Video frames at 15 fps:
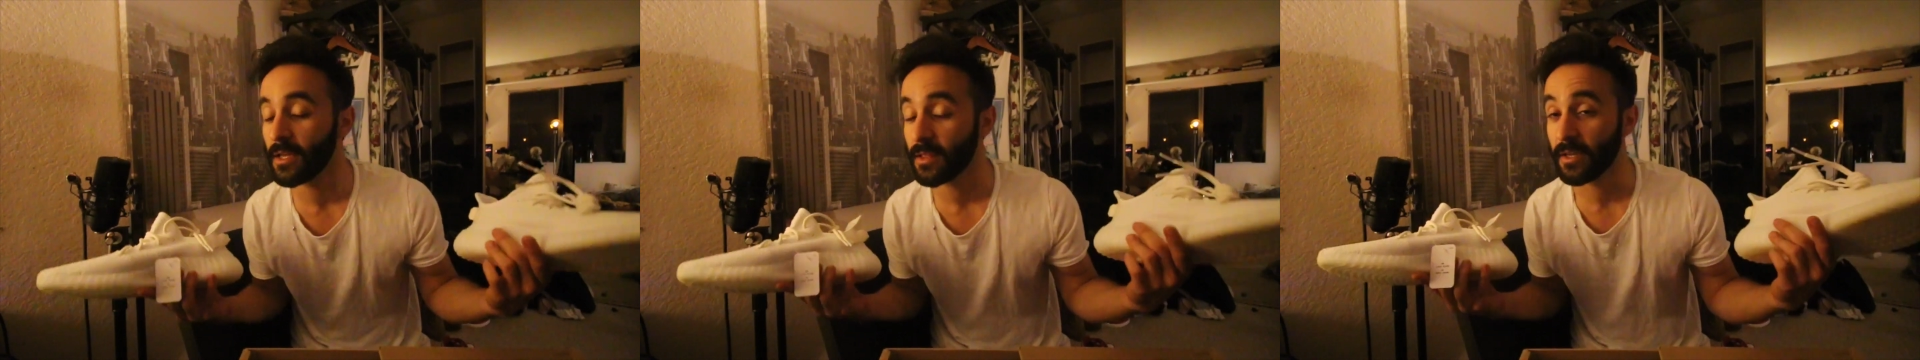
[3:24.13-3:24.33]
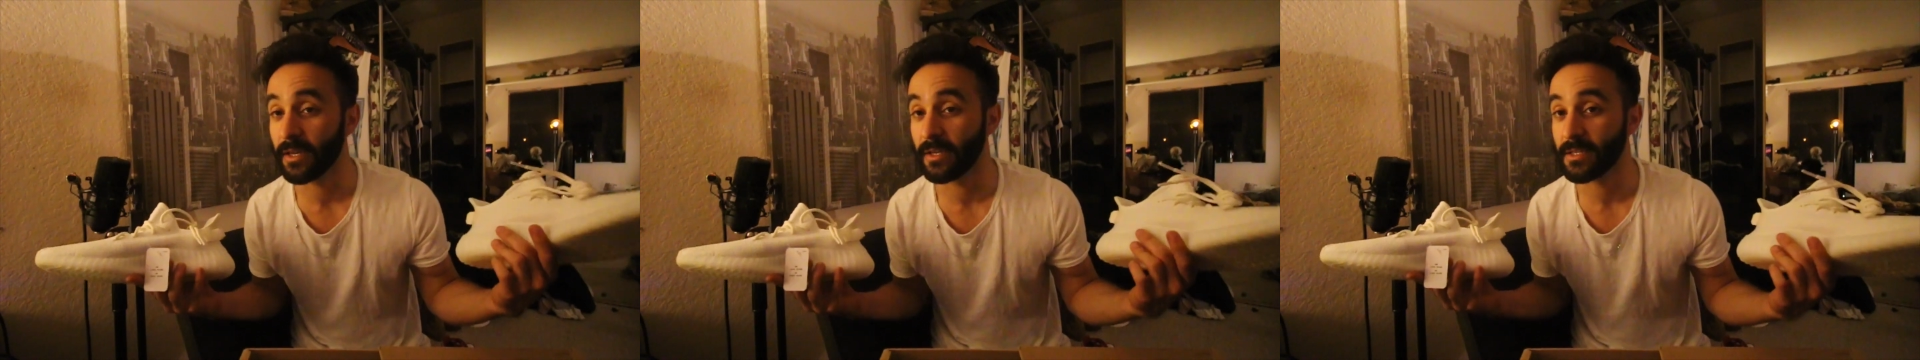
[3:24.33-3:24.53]

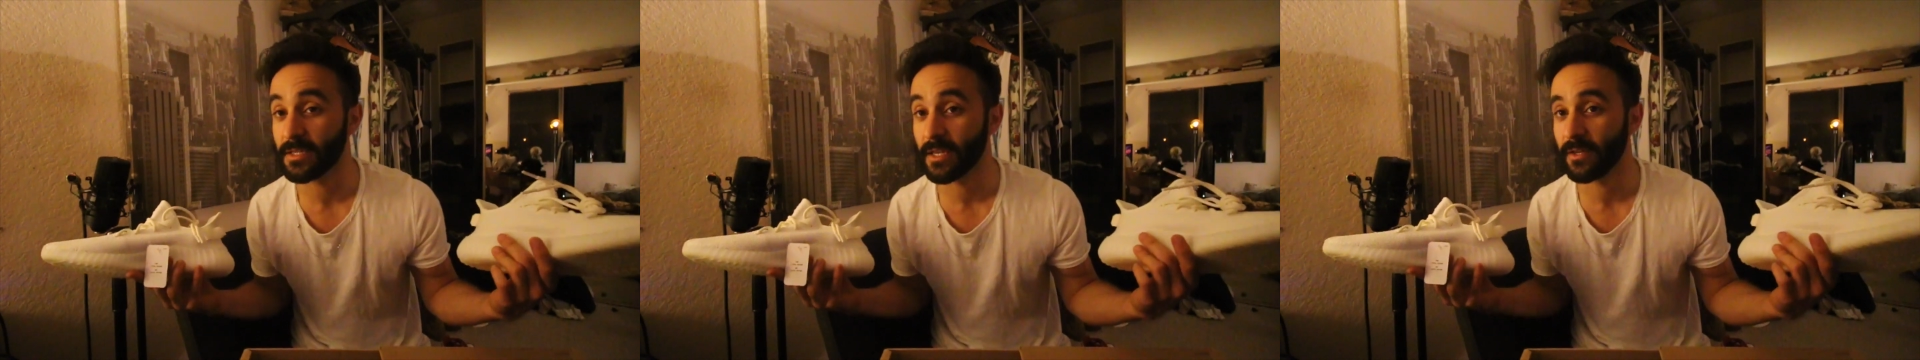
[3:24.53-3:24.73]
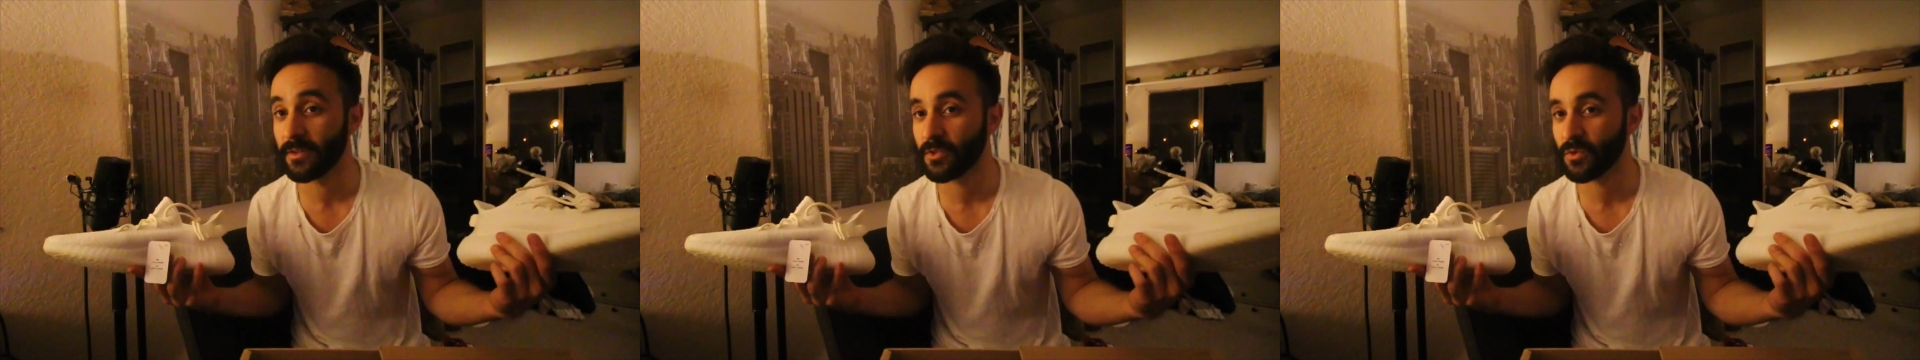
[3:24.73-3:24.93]
that I
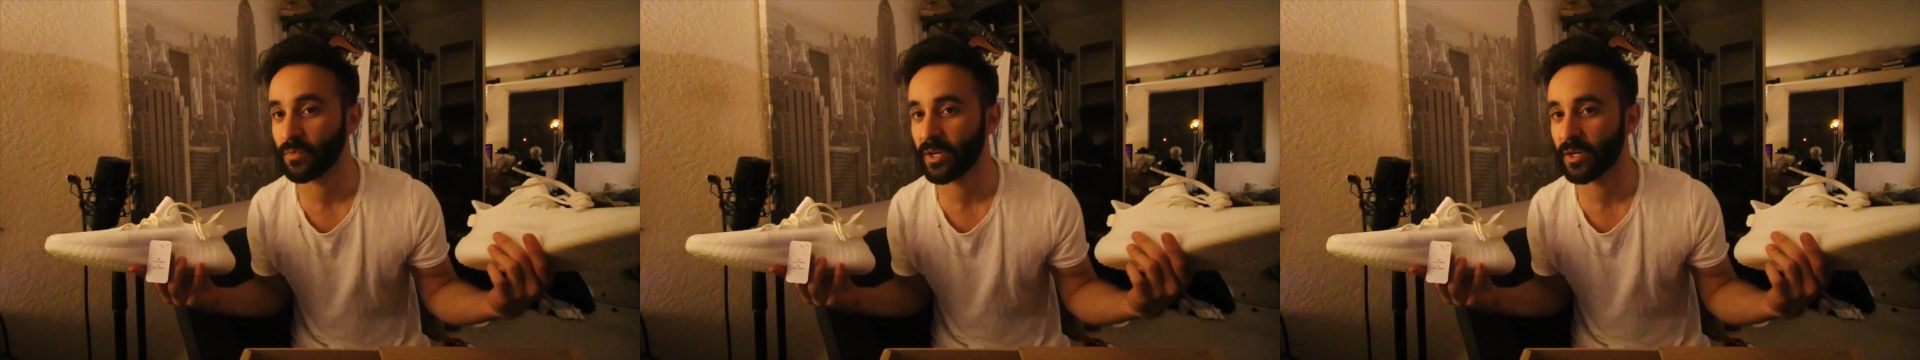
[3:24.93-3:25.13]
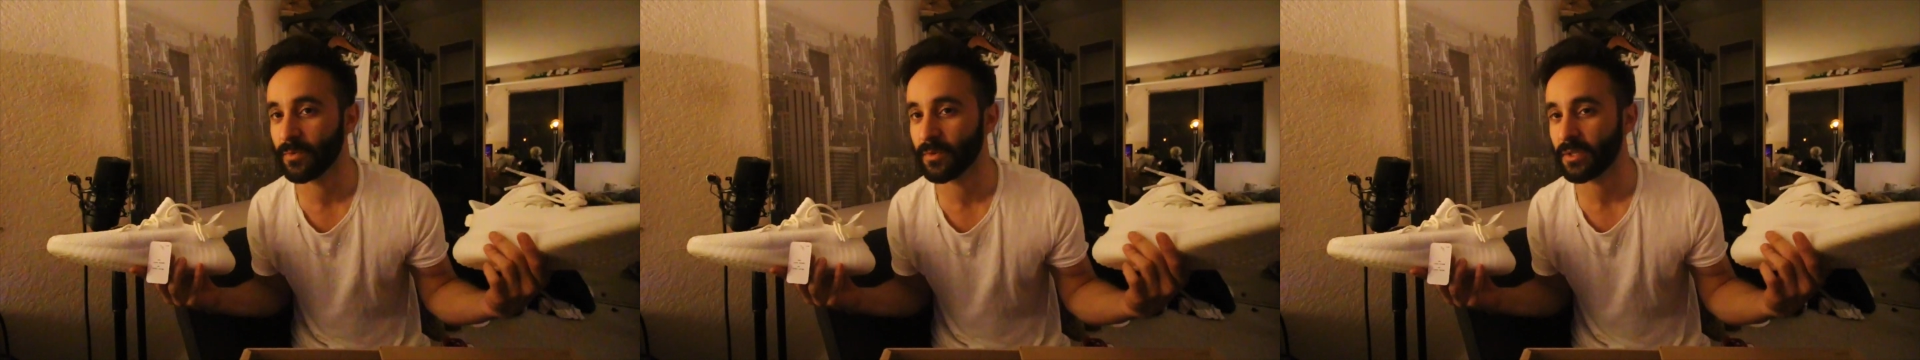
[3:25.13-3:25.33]
decided to
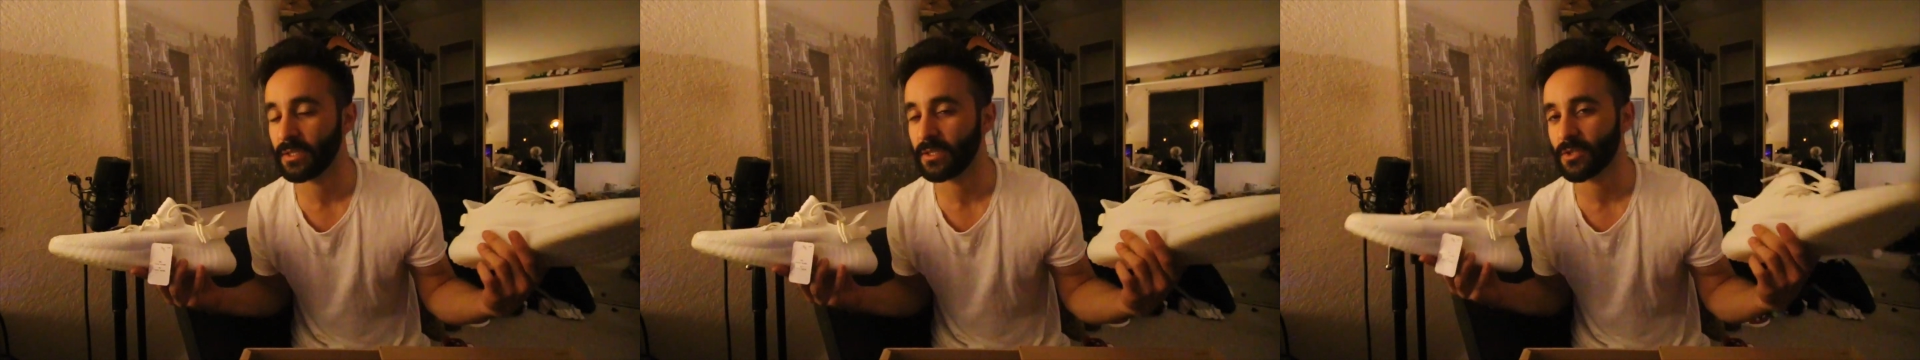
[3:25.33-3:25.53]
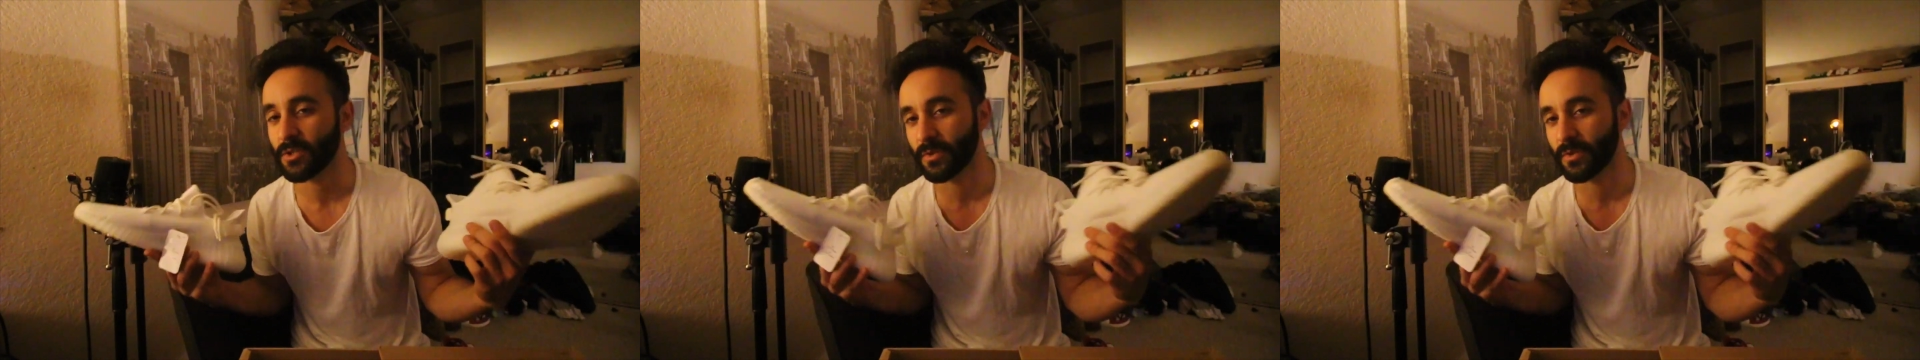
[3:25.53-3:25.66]
wear with these.